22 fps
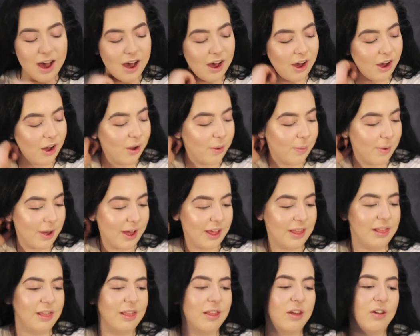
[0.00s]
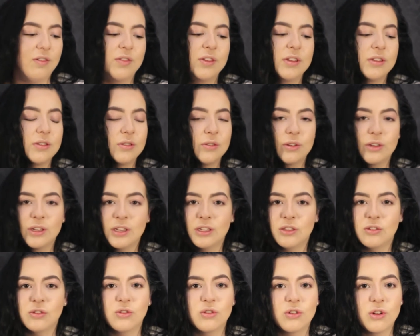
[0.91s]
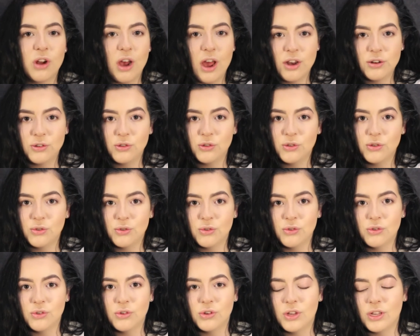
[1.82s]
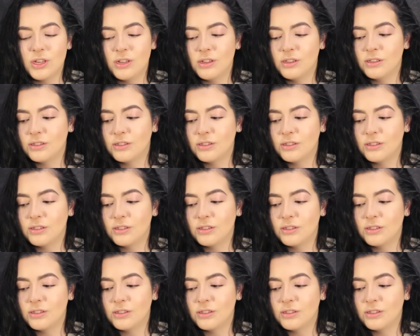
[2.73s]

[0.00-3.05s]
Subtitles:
I love this look. It's tried and true.